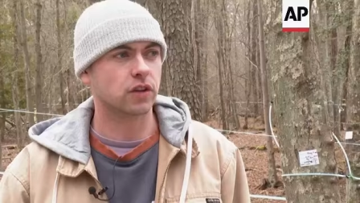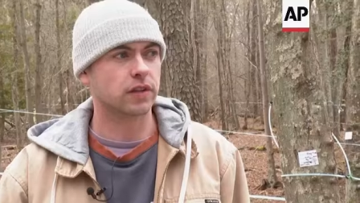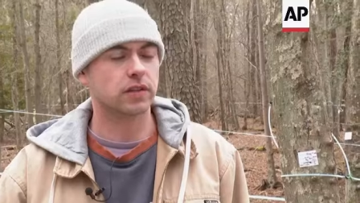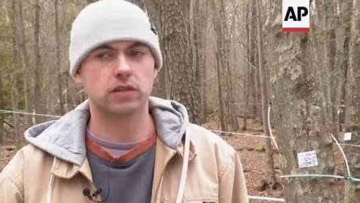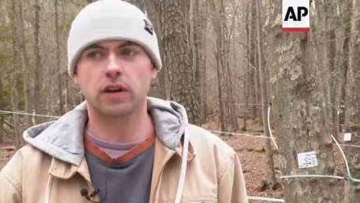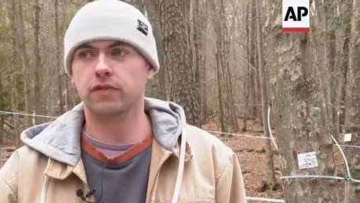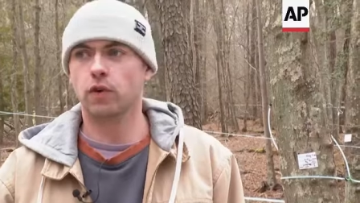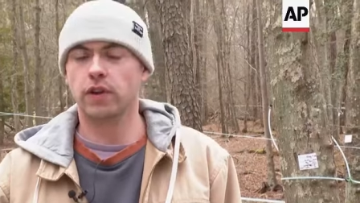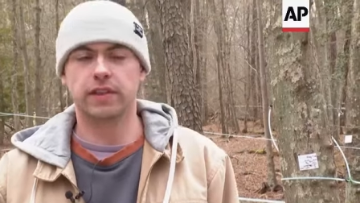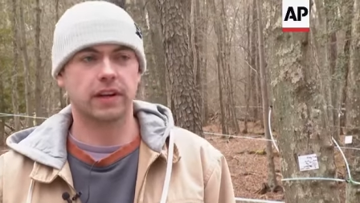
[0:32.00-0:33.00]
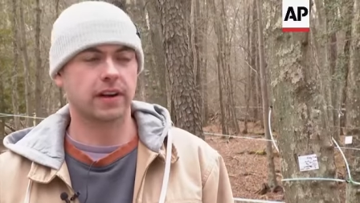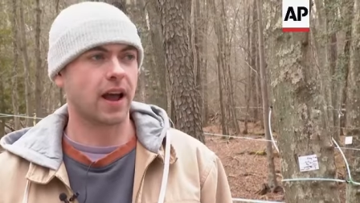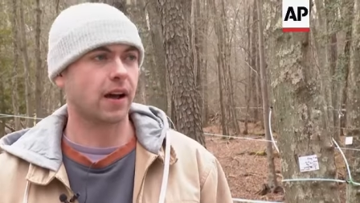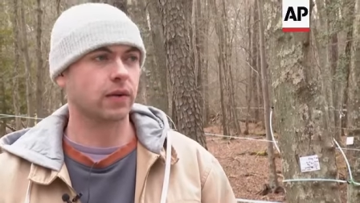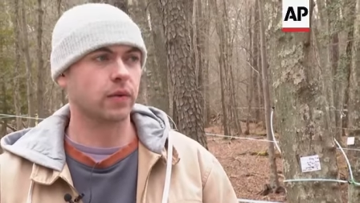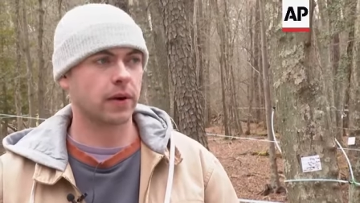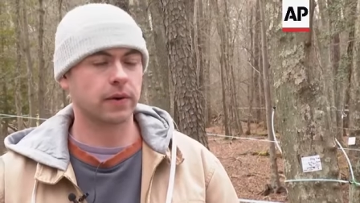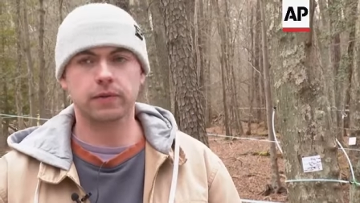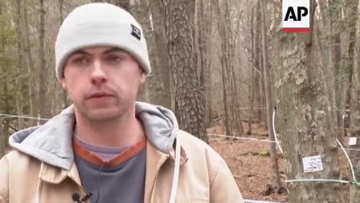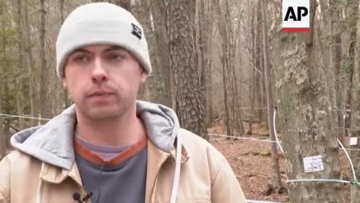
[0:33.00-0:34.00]
So this is our fourth year now where
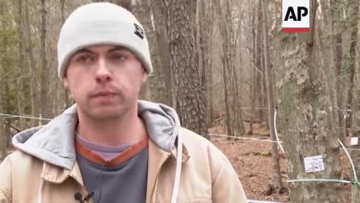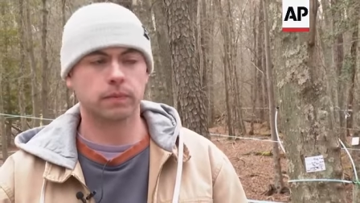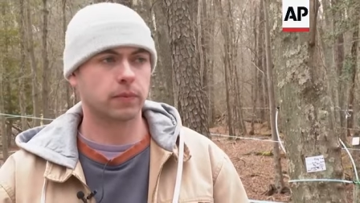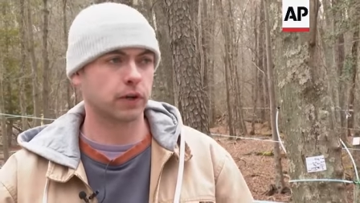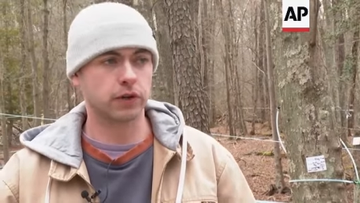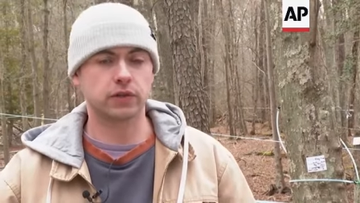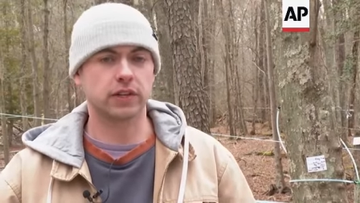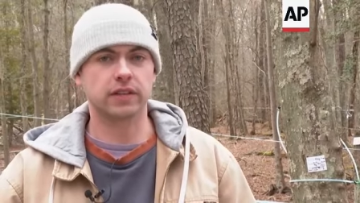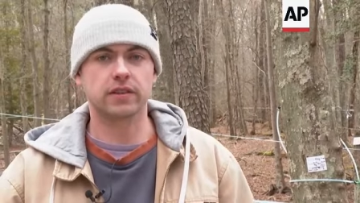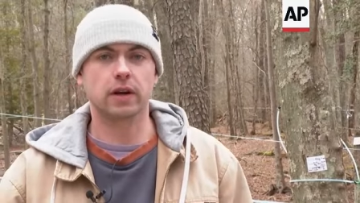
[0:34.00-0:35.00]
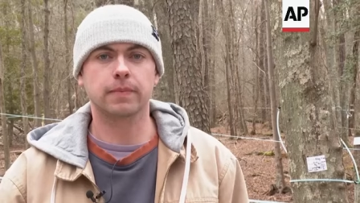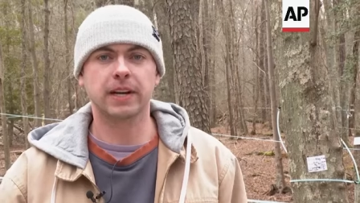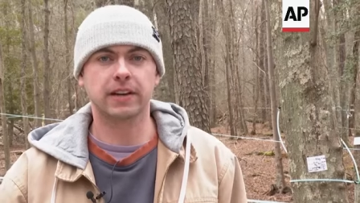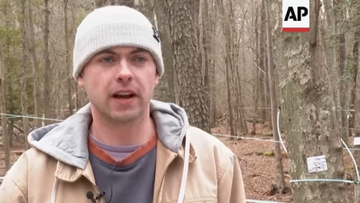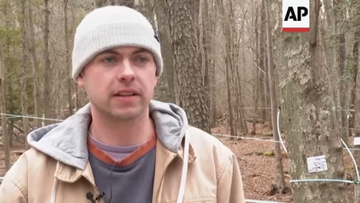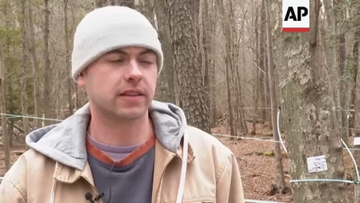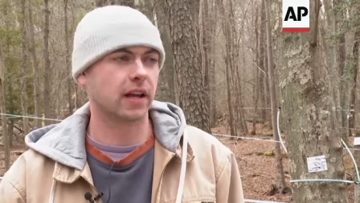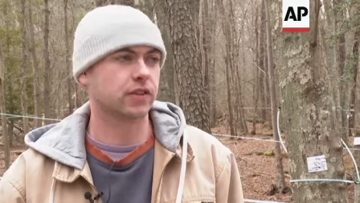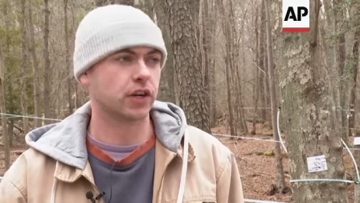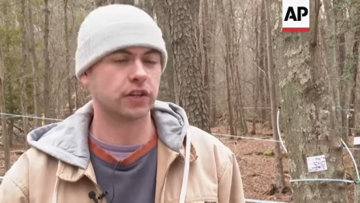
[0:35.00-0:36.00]
we're producing syrup here down in
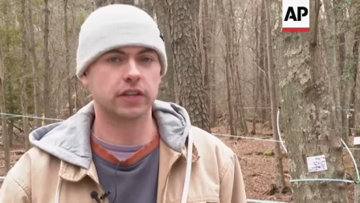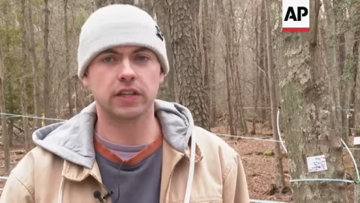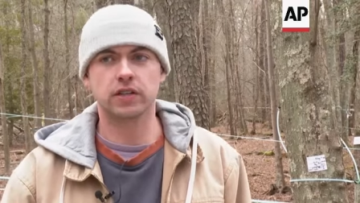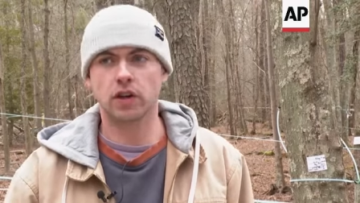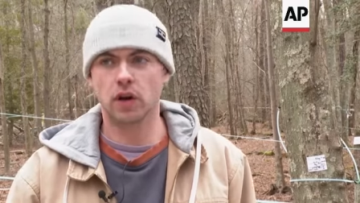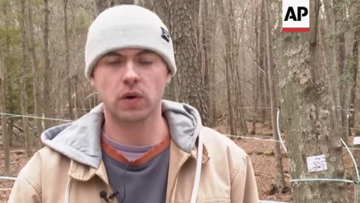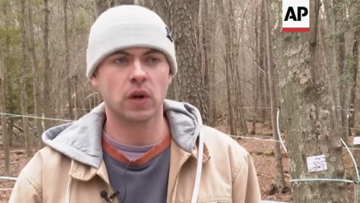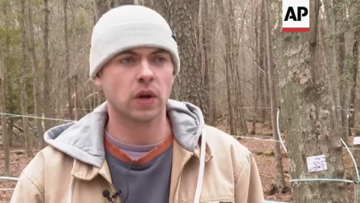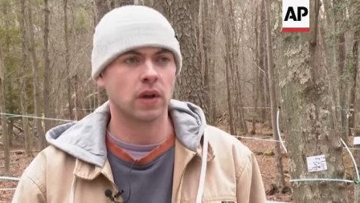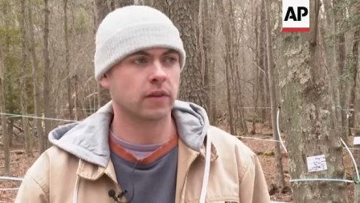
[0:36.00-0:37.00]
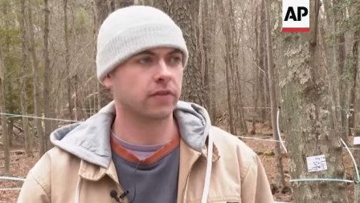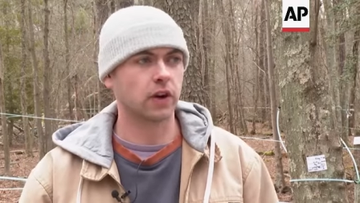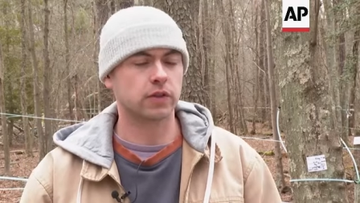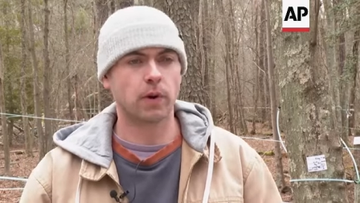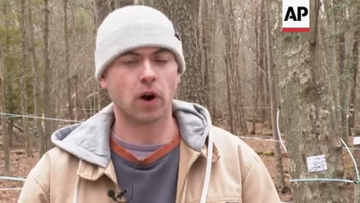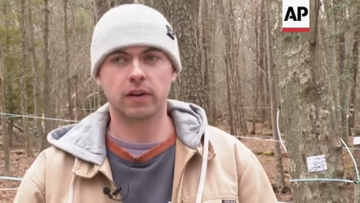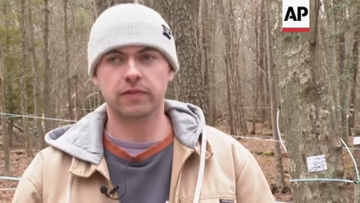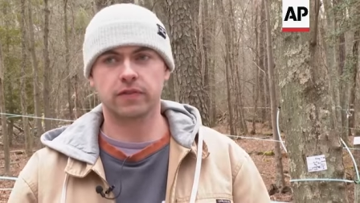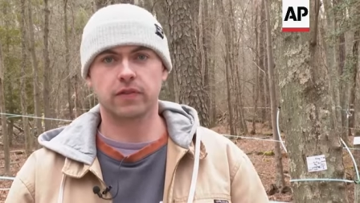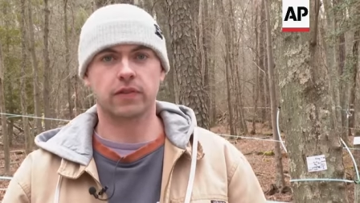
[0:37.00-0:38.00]
South Jersey. So the first part
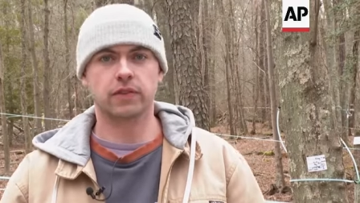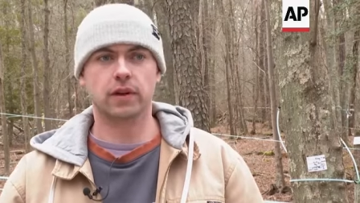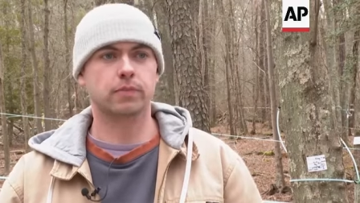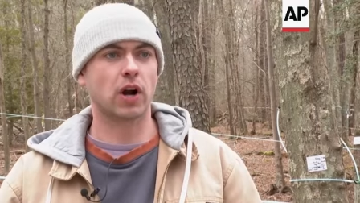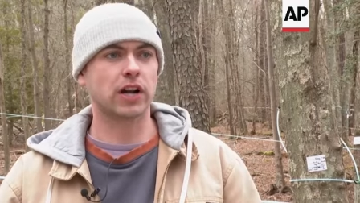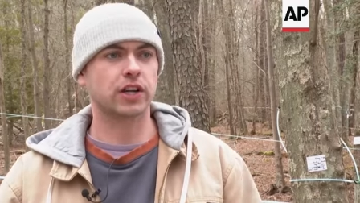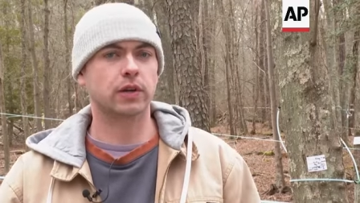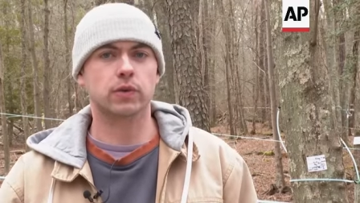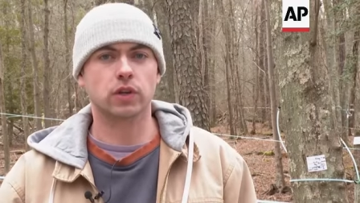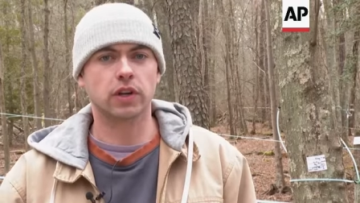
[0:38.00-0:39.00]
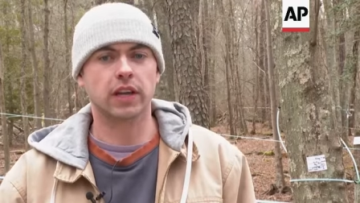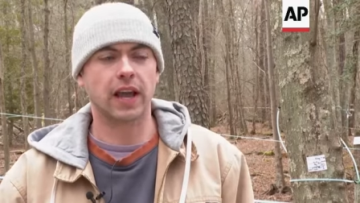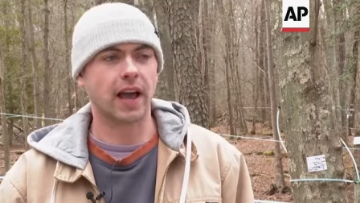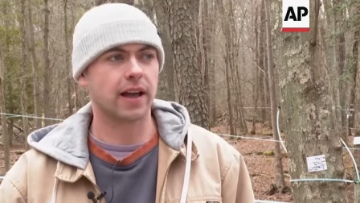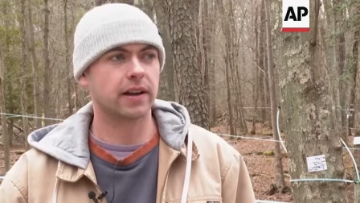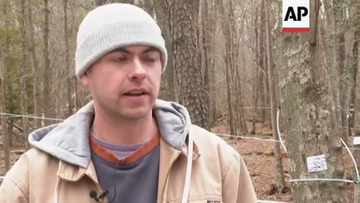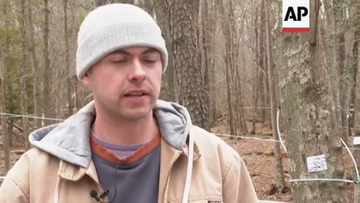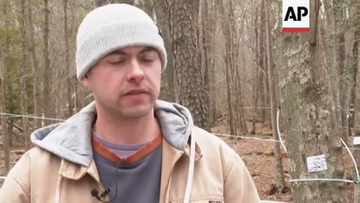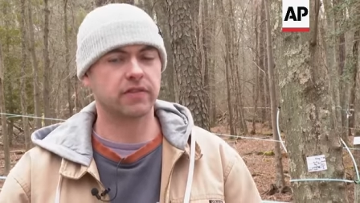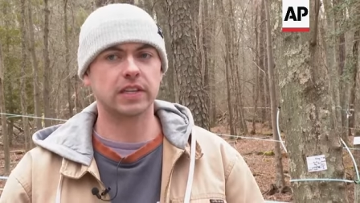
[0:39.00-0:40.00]
of the project was looking at
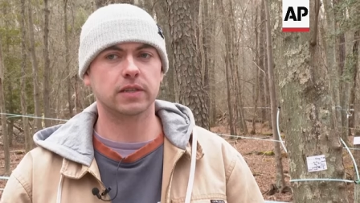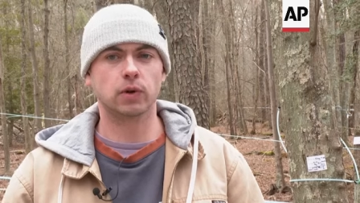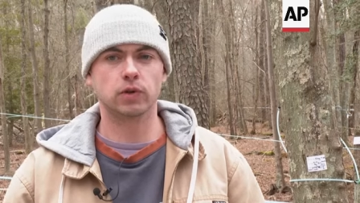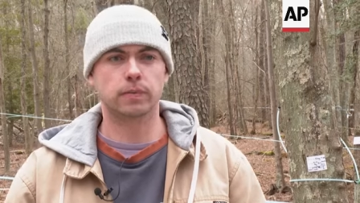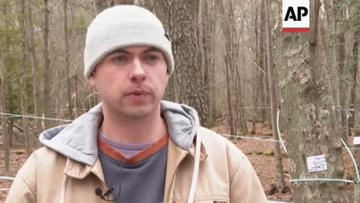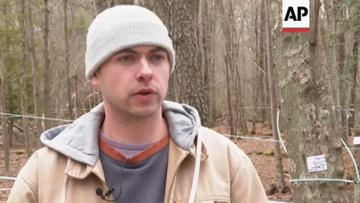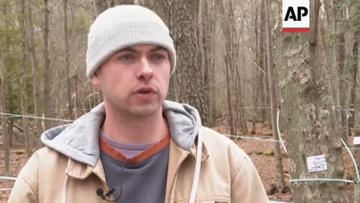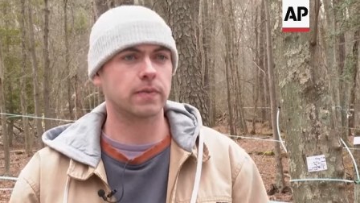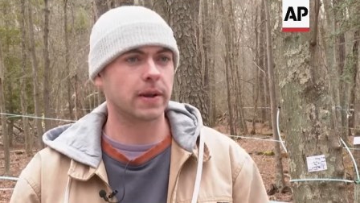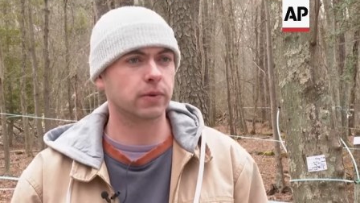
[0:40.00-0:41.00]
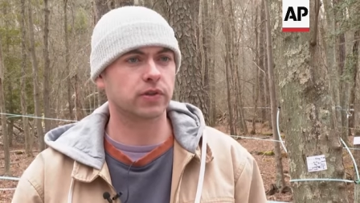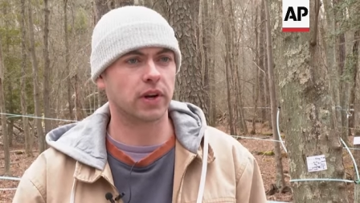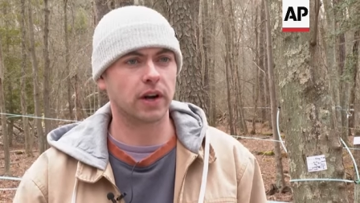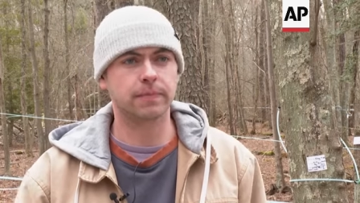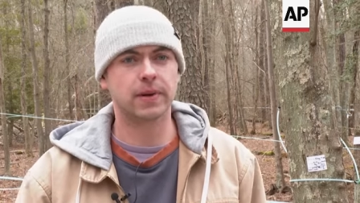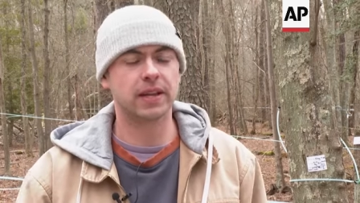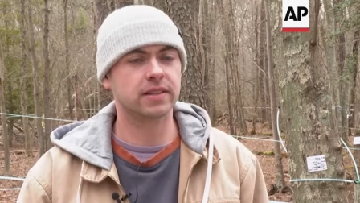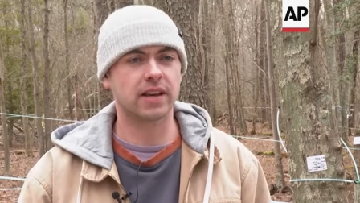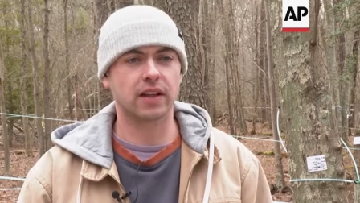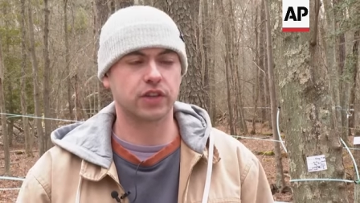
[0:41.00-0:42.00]
is it feasible to produce maple syrup in
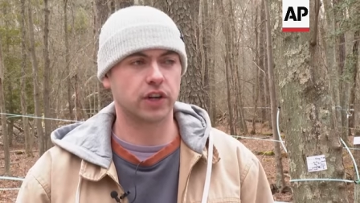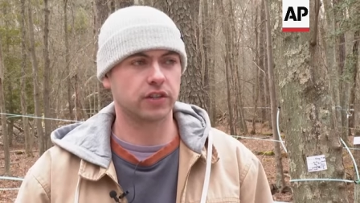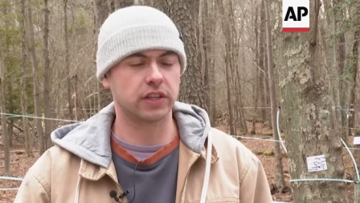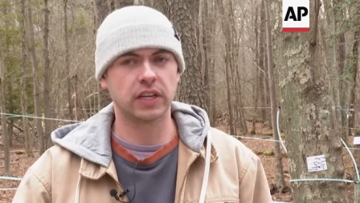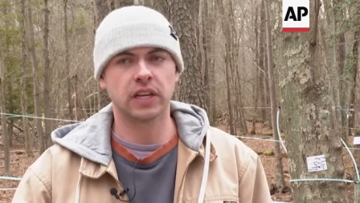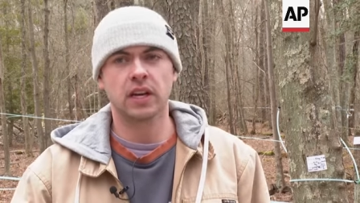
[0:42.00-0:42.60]
South Jersey?